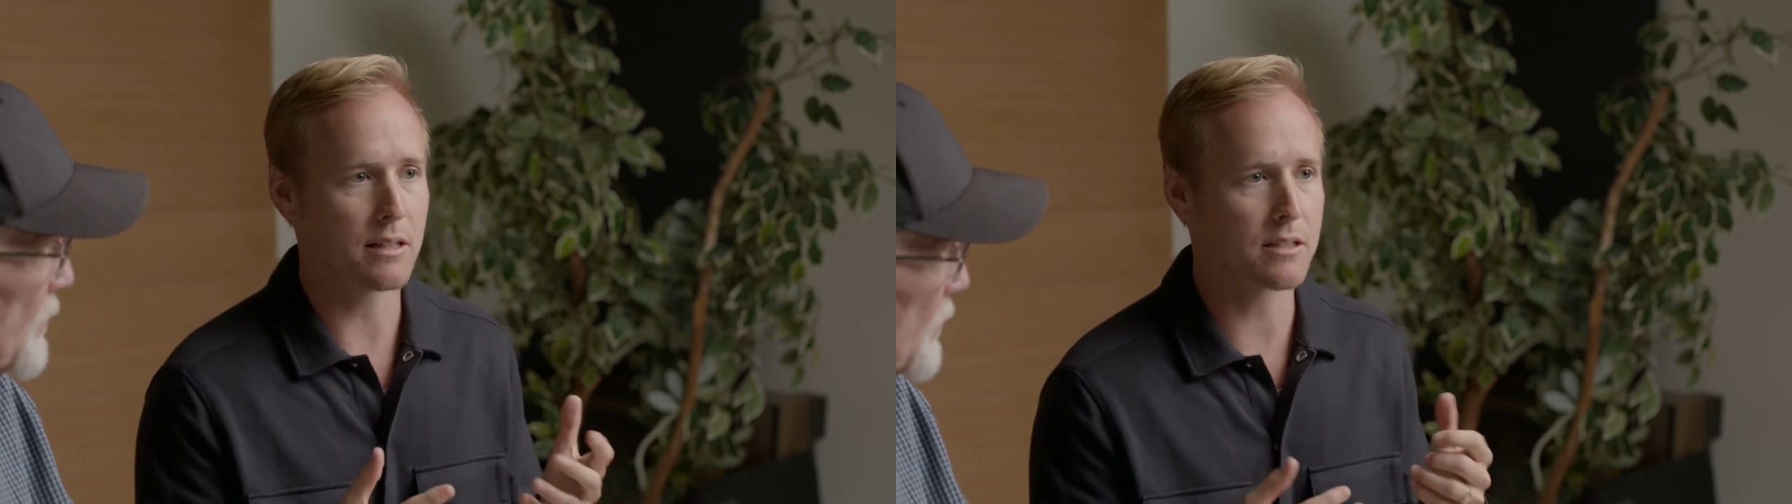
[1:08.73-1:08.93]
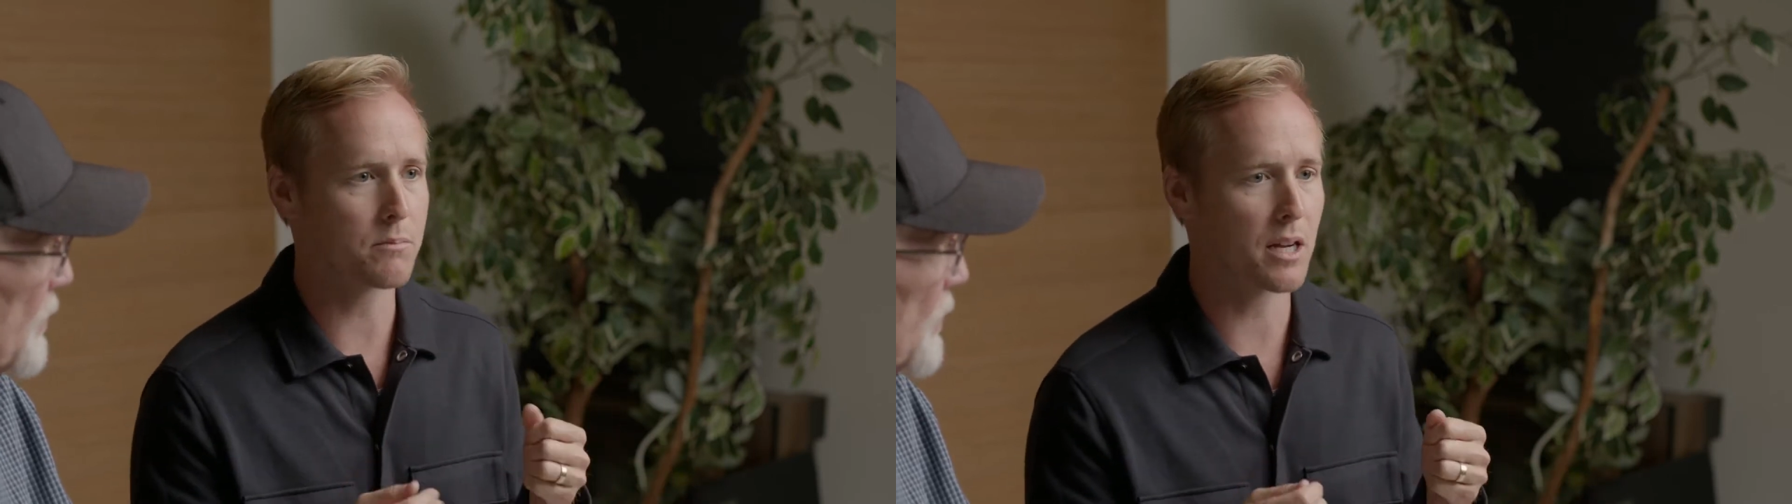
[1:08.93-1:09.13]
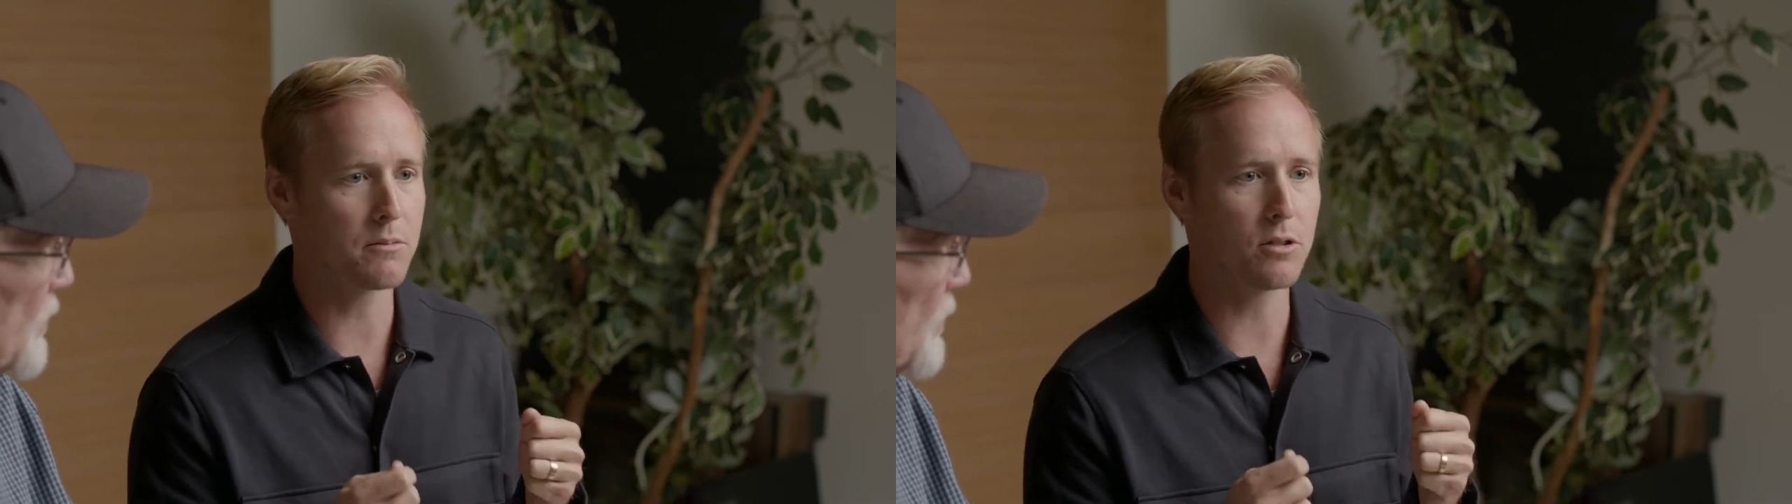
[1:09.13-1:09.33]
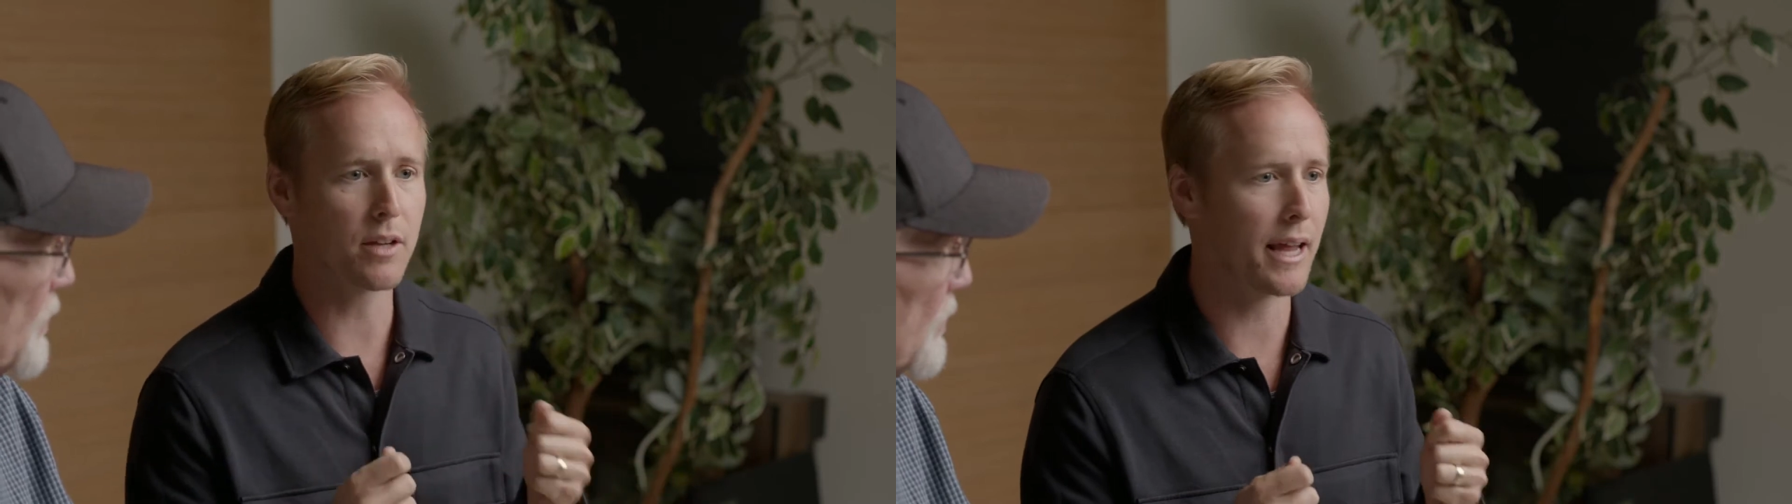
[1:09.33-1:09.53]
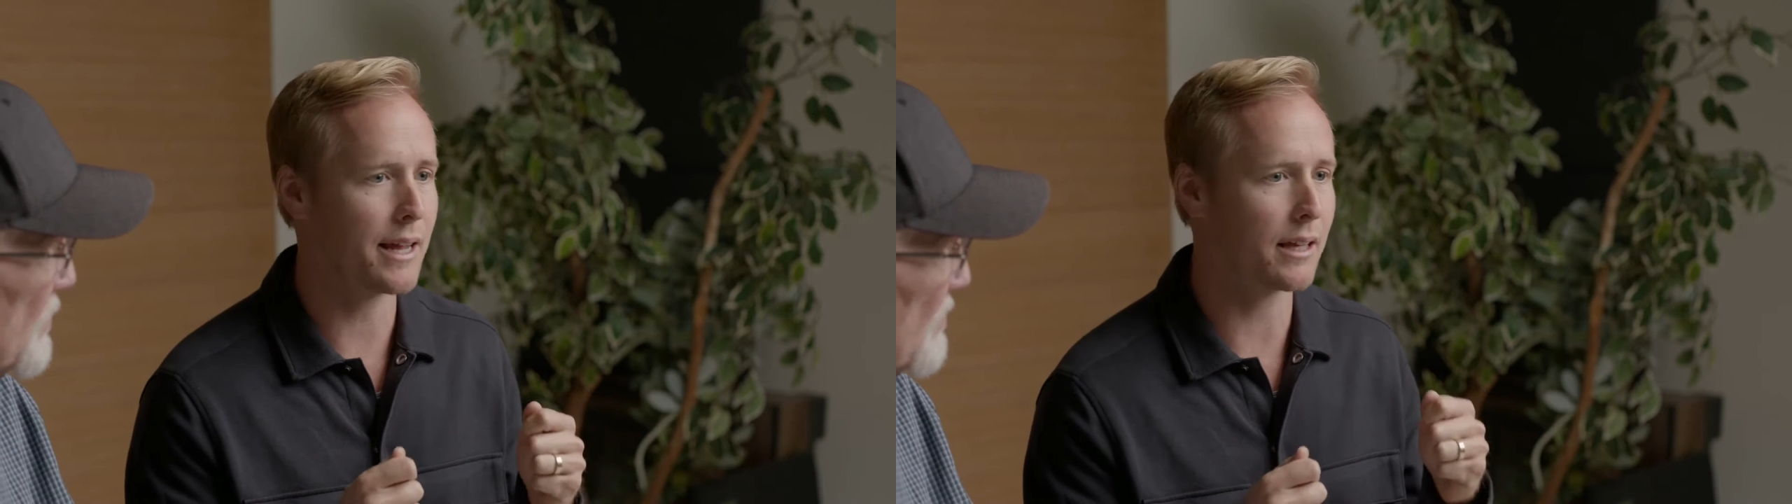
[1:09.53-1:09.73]
and, sometimes you
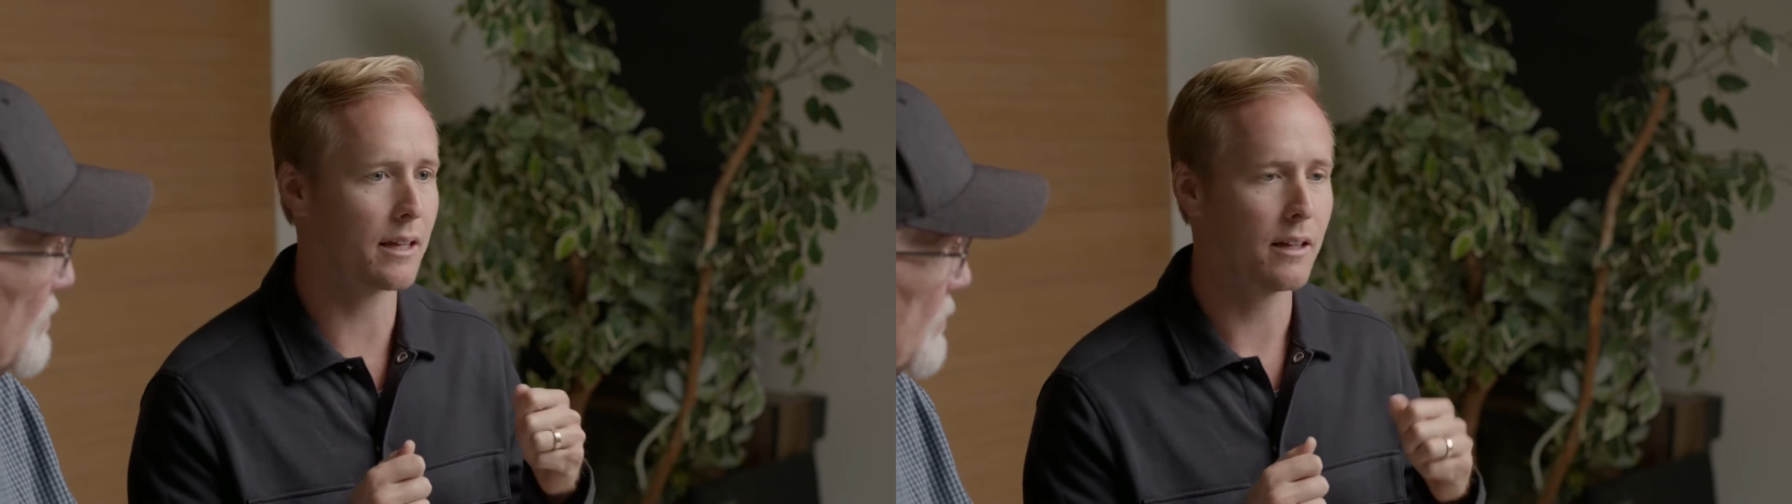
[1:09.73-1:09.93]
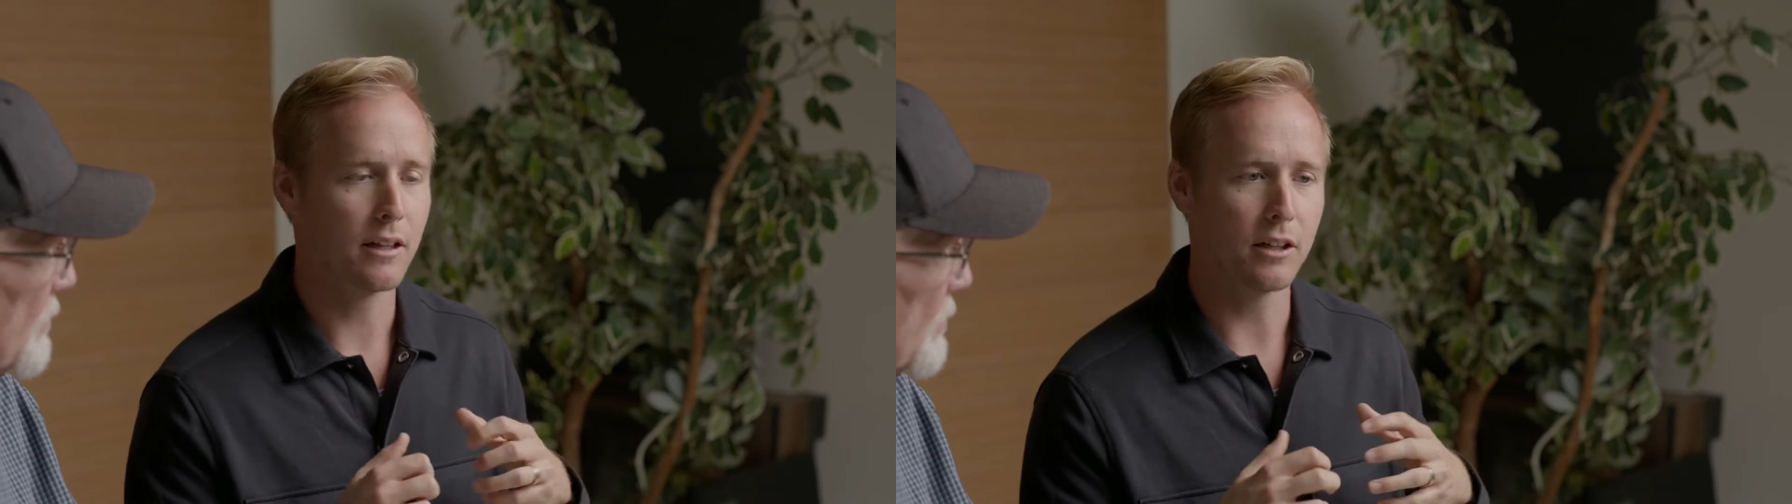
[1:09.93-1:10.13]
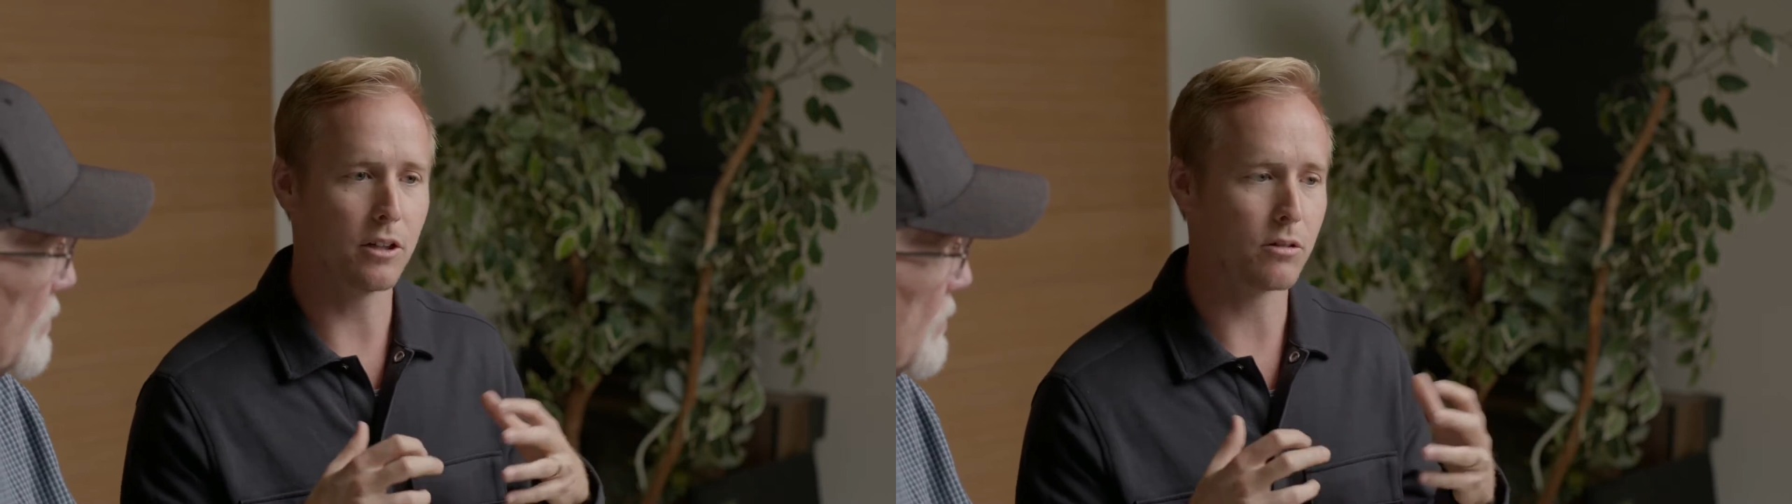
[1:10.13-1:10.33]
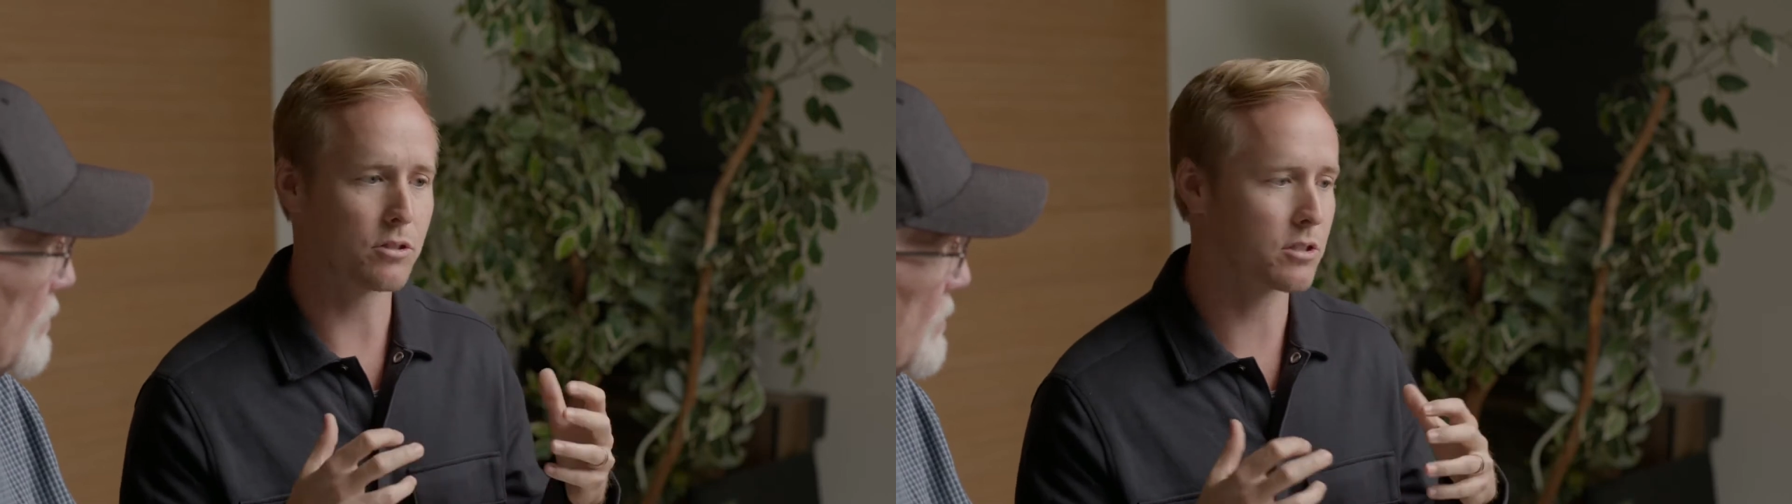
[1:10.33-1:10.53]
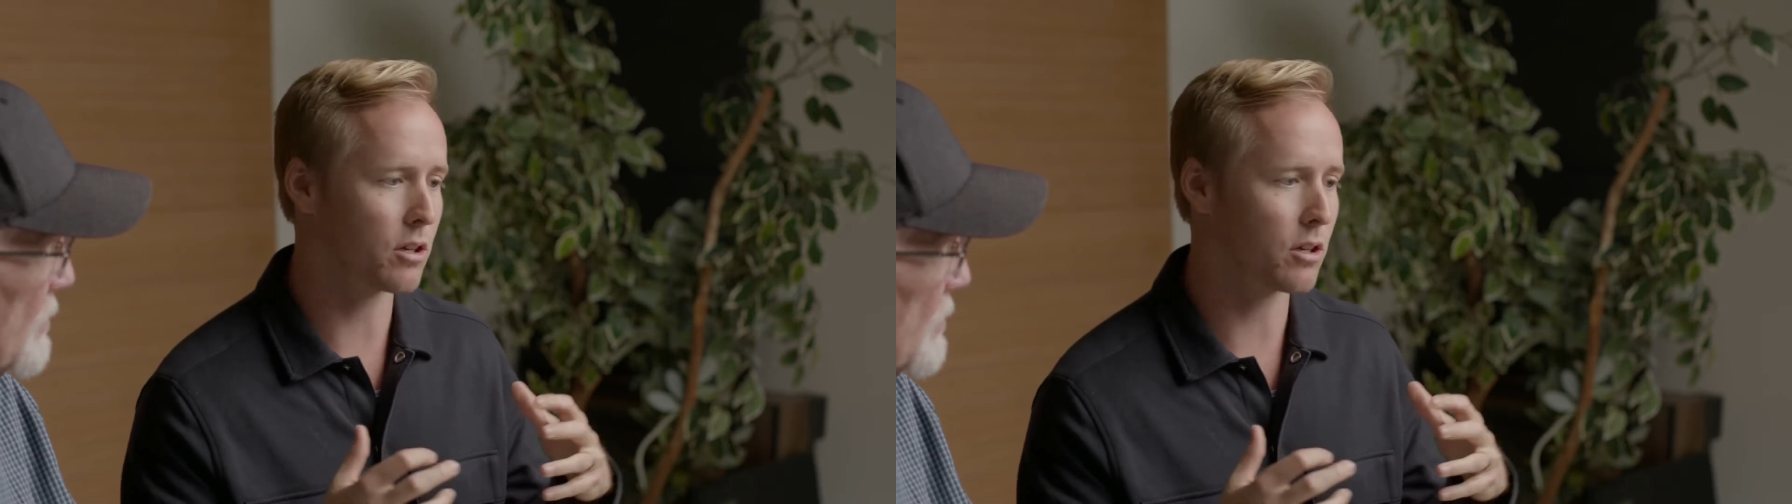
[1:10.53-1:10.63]
can't you know just